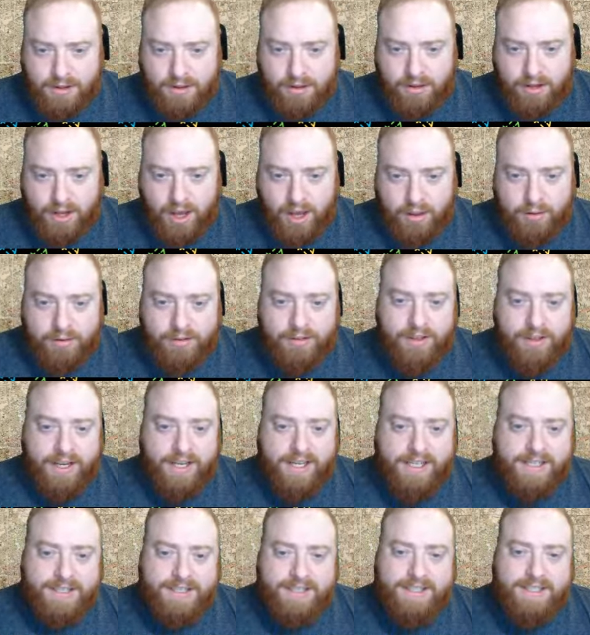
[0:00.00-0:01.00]
the other thing
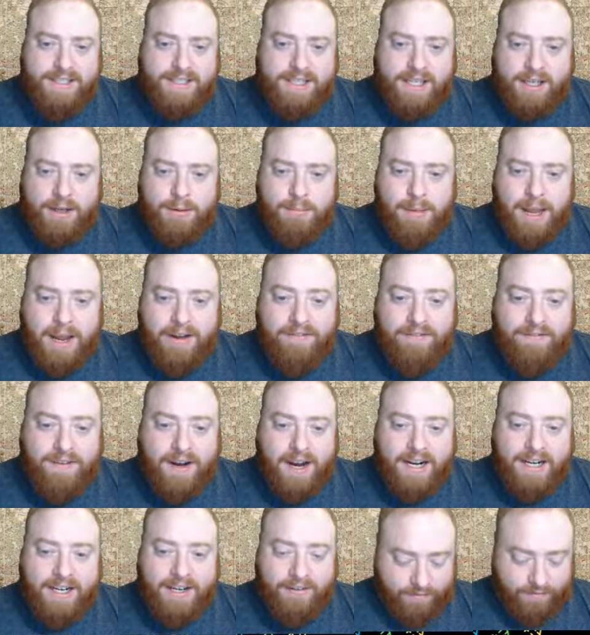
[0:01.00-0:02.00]
is, is, you may
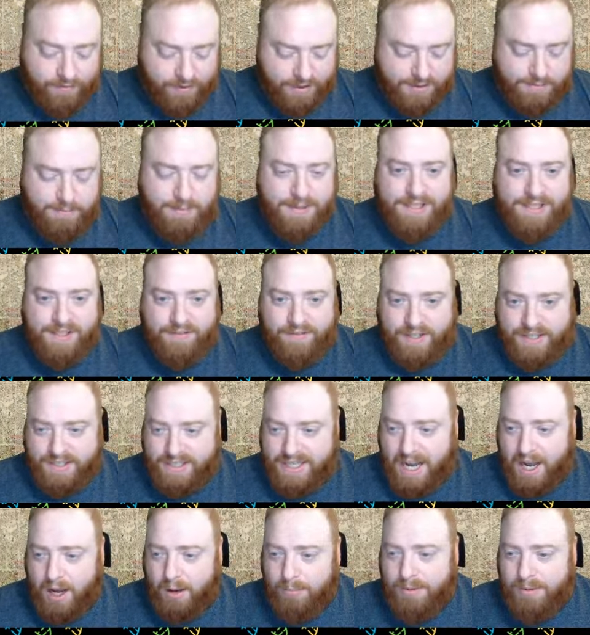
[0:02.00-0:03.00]
find it for the specific
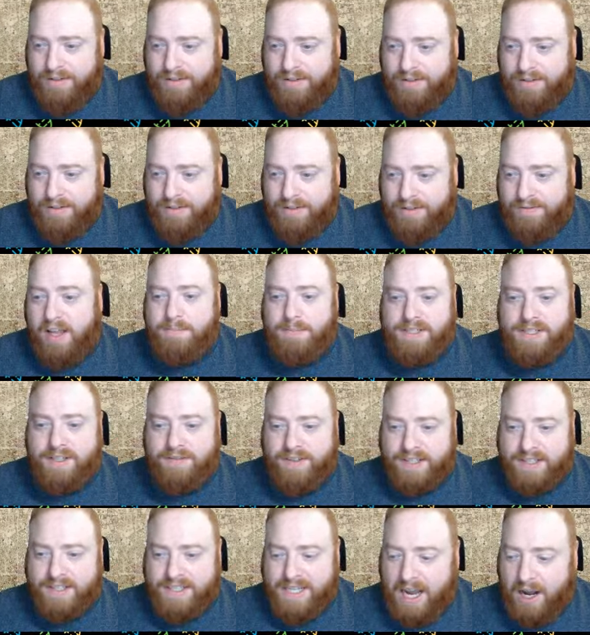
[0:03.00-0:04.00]
town, but if not the
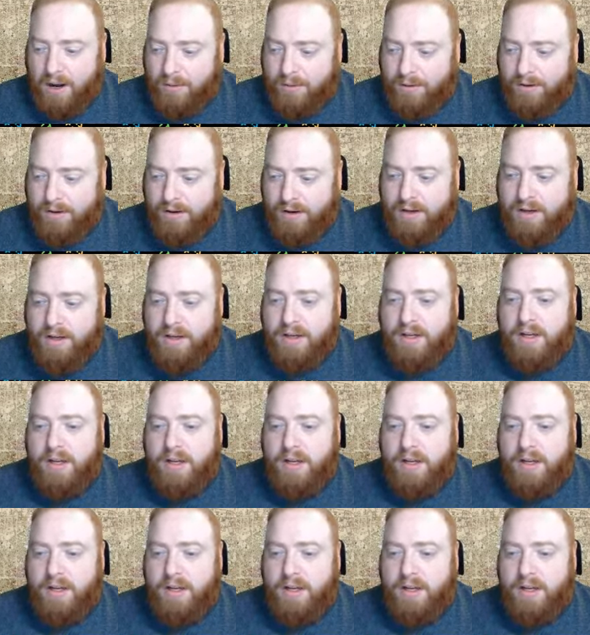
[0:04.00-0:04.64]
specific town,